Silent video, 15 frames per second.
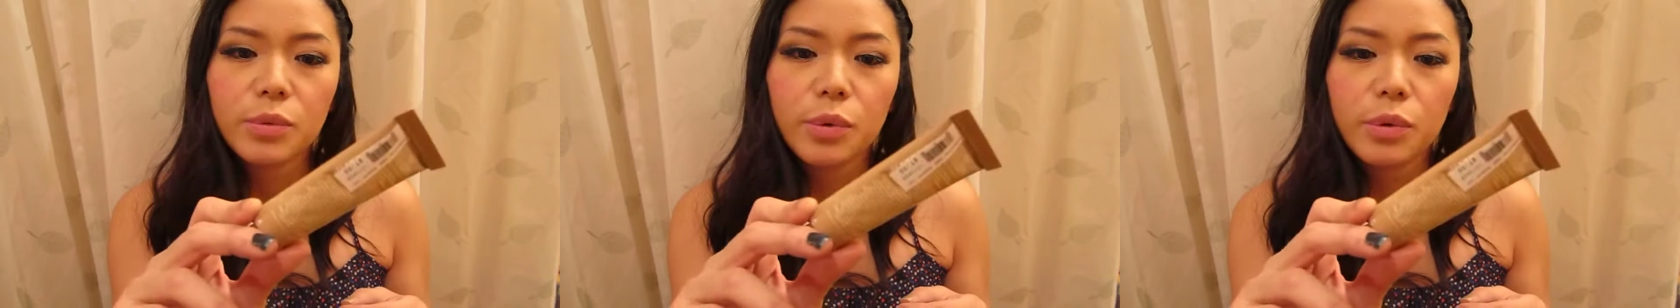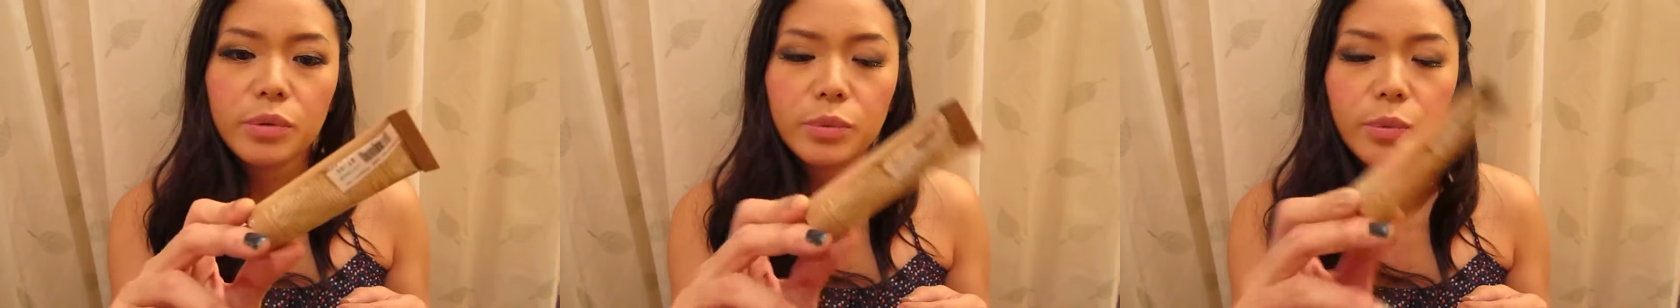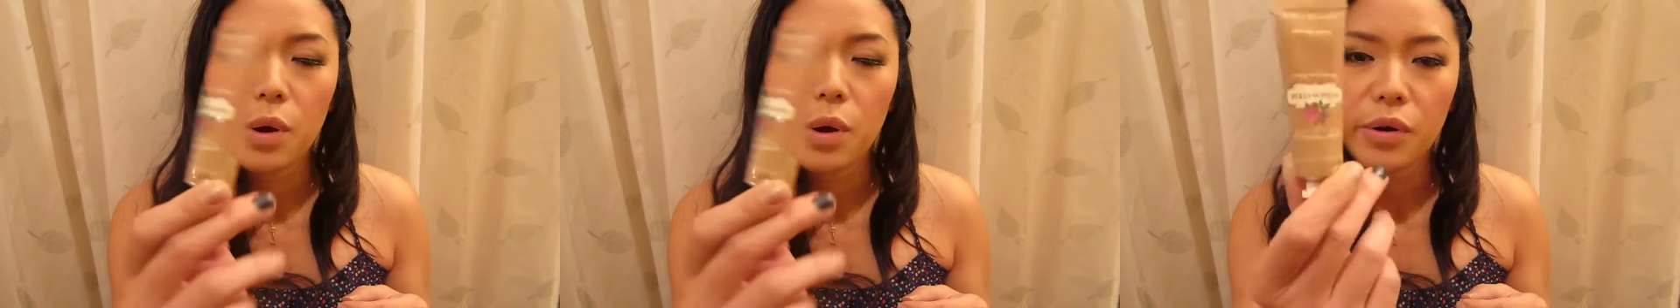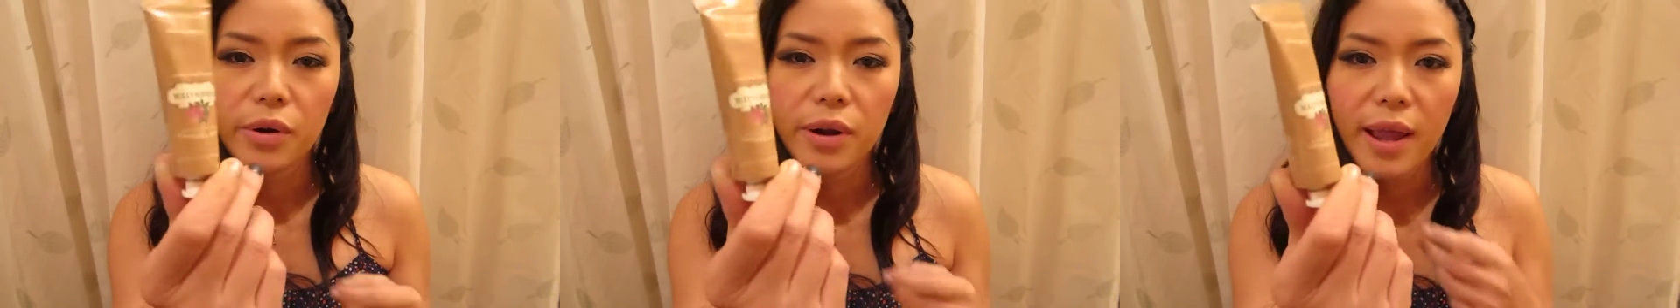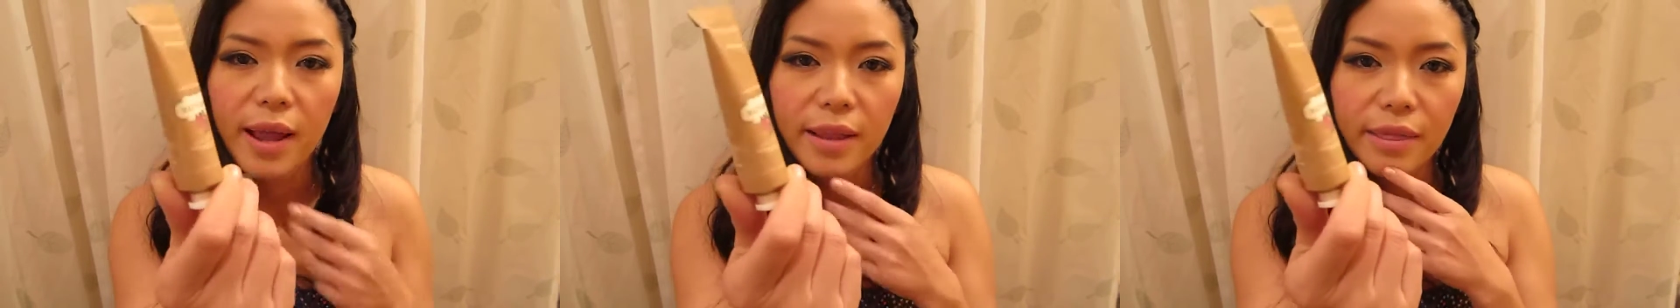Rosewater
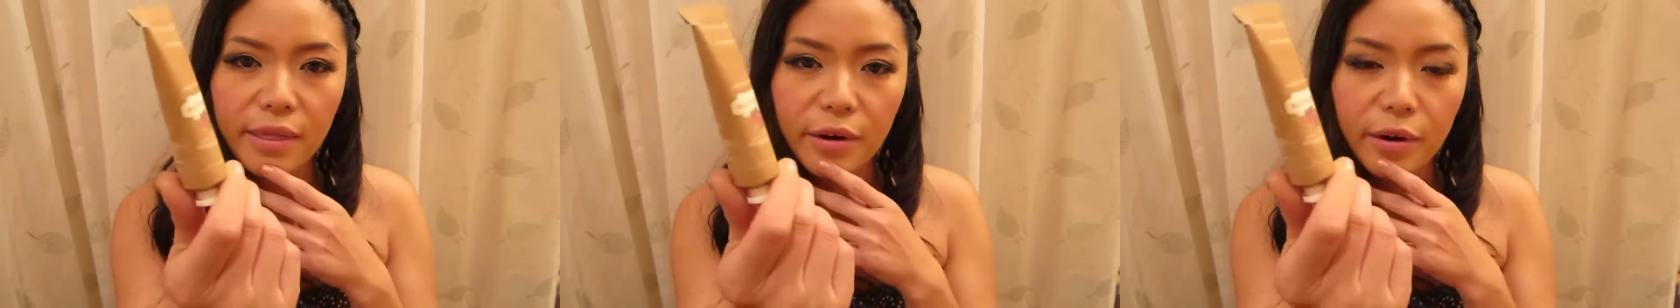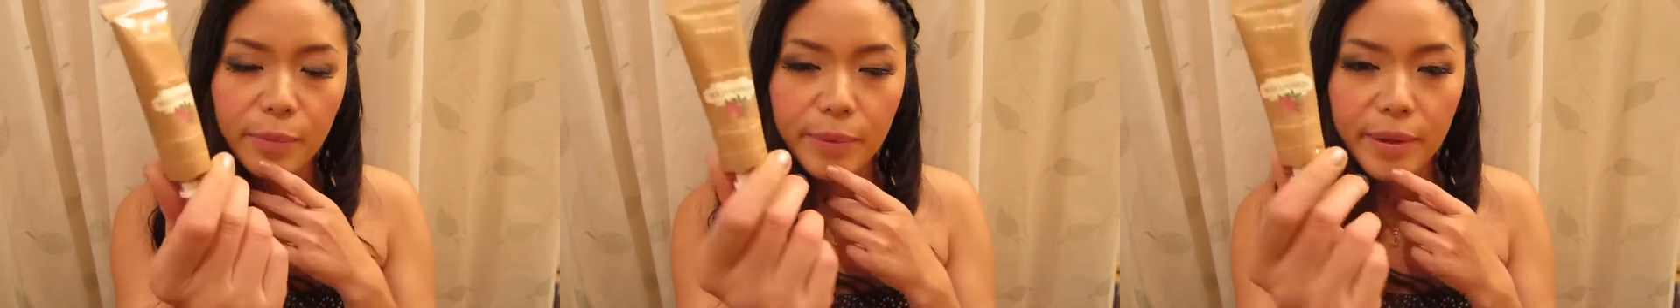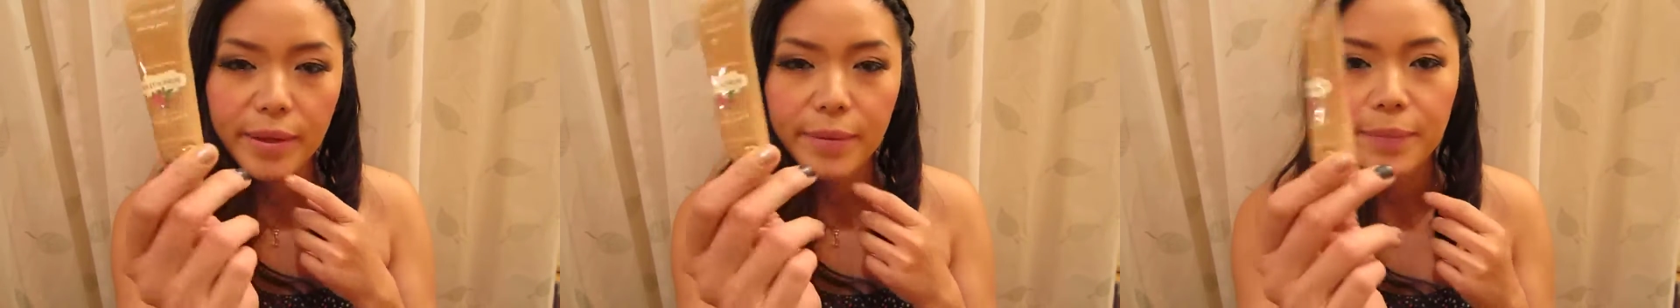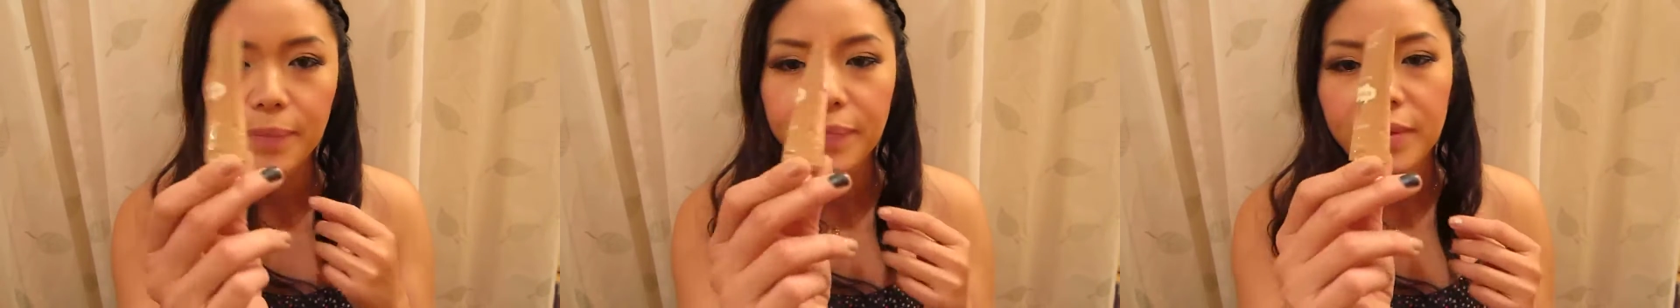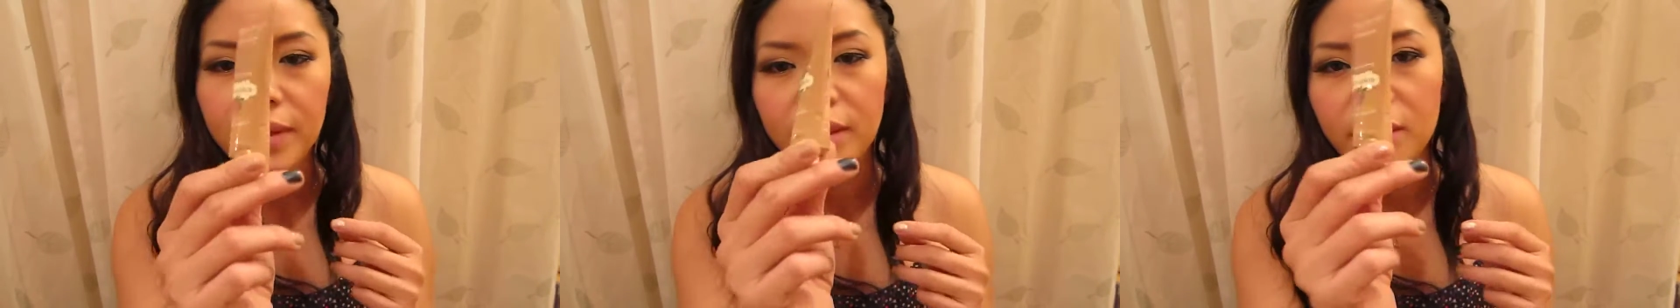Hand Therapy.
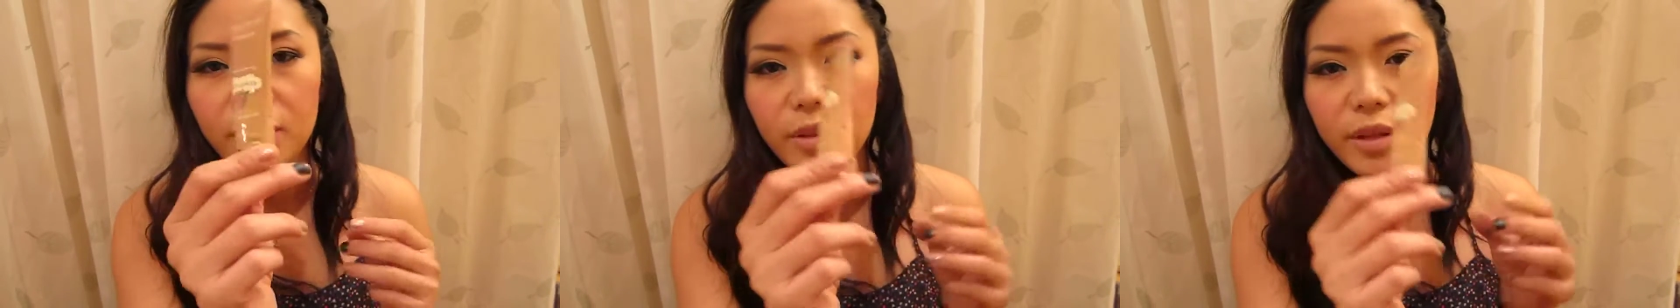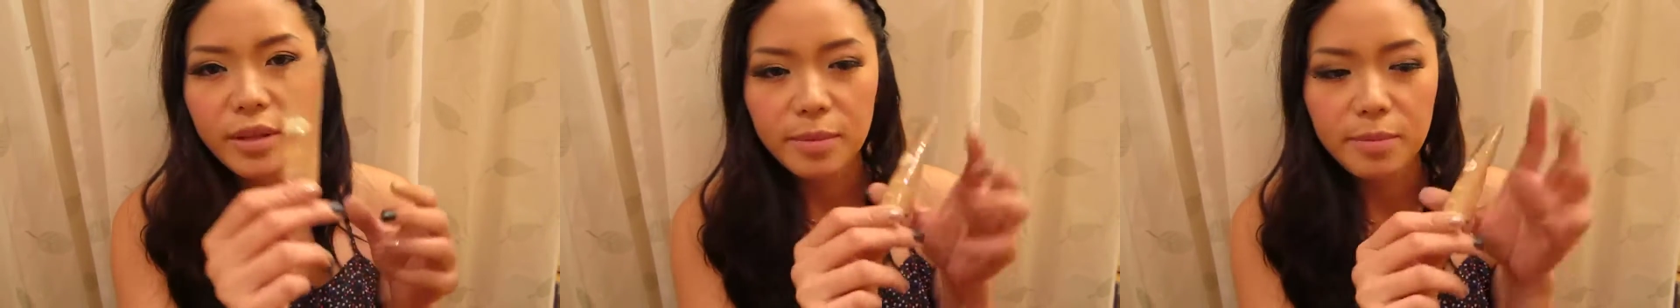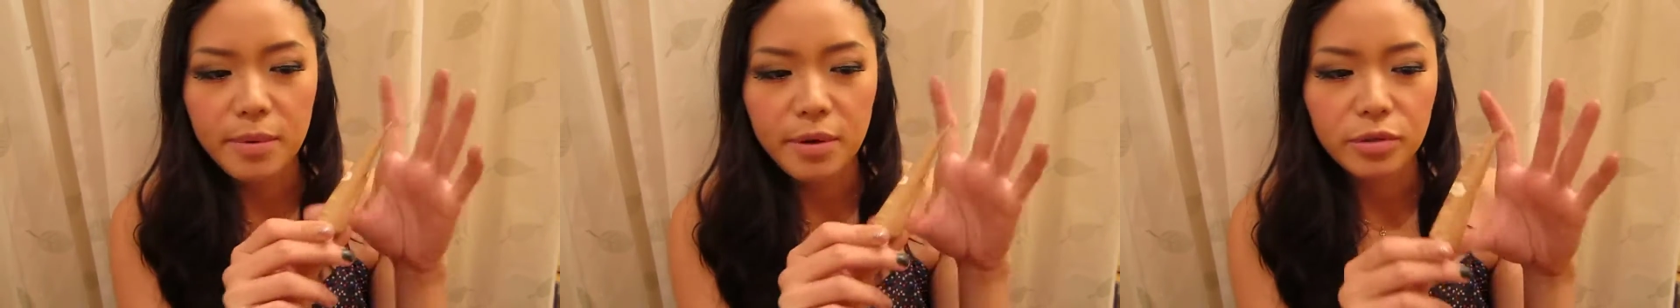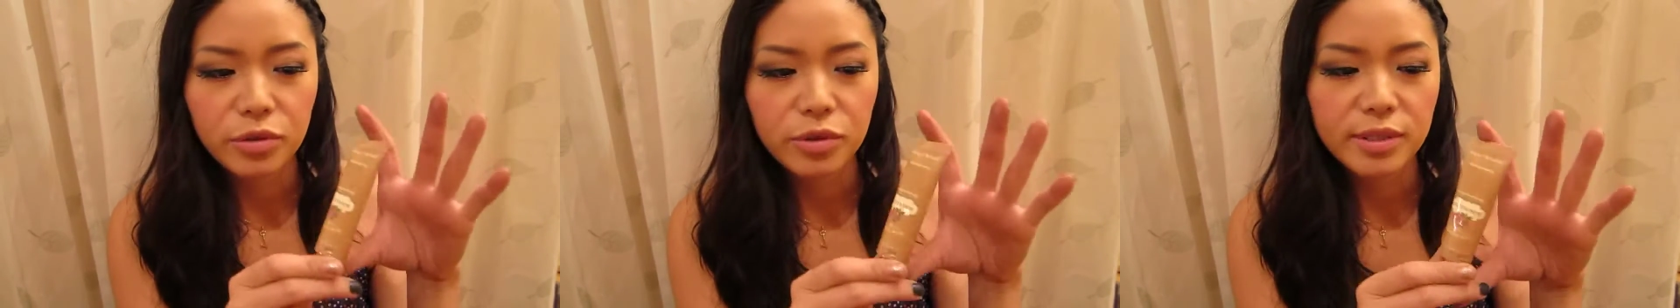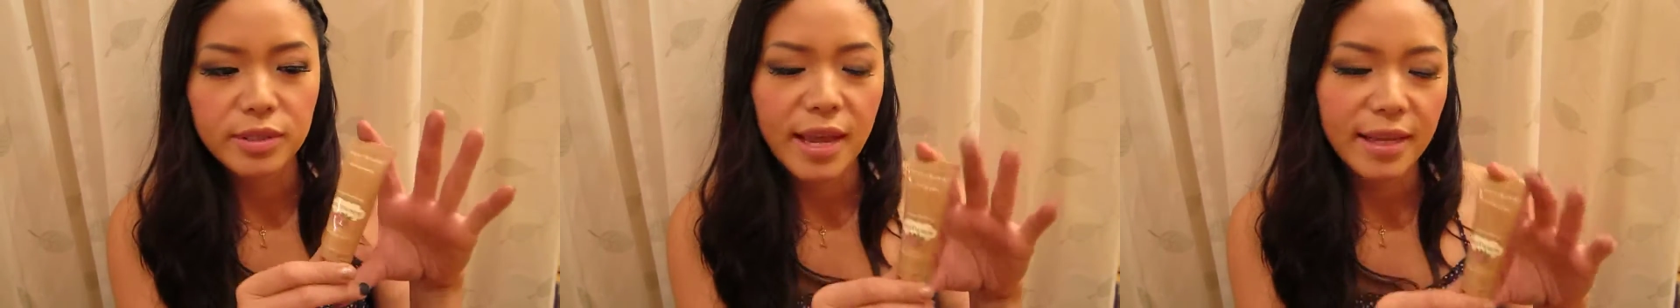They're like the
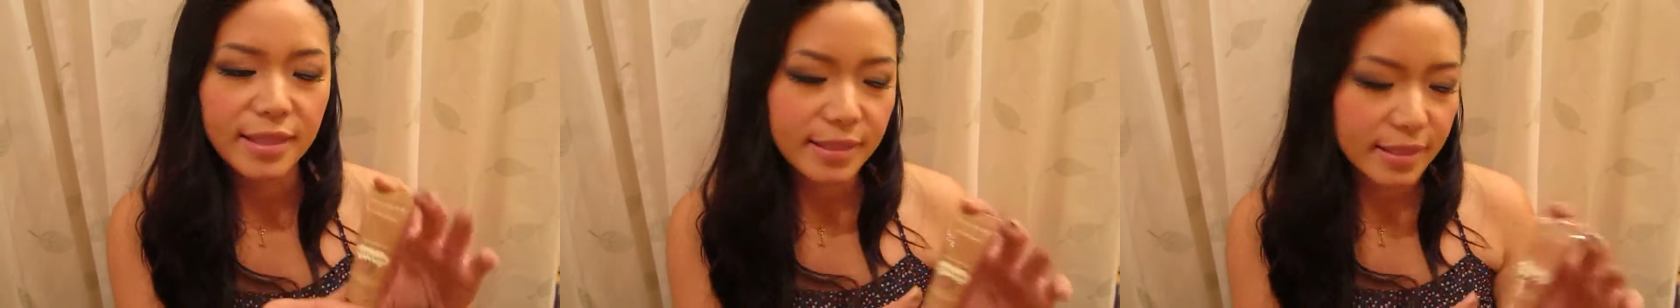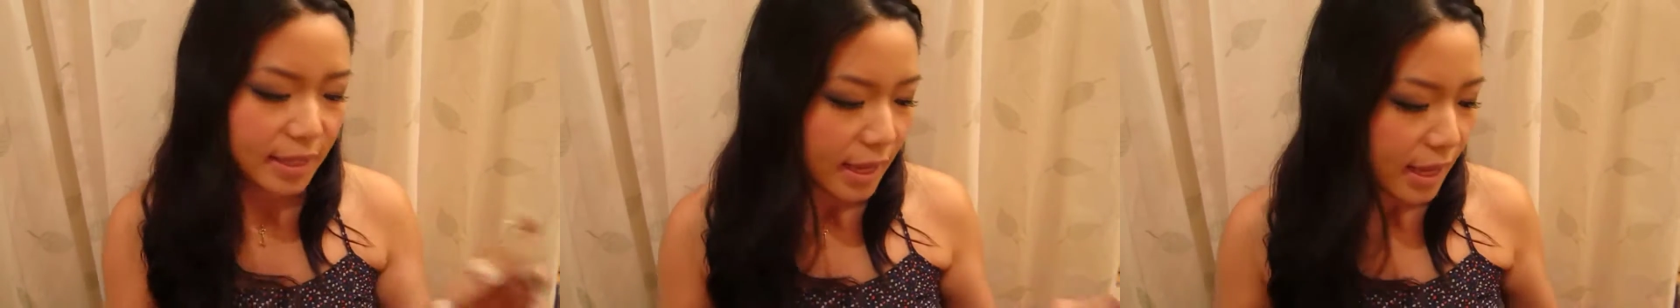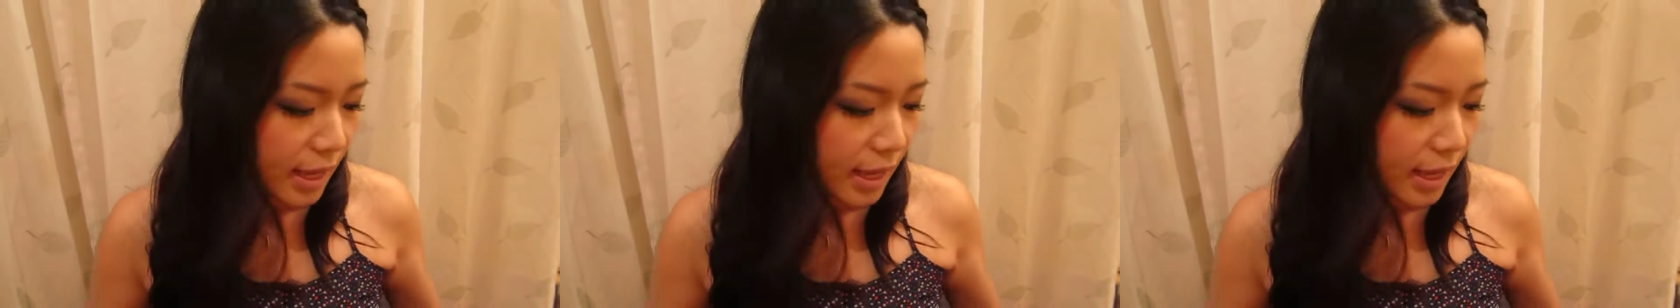miniature size.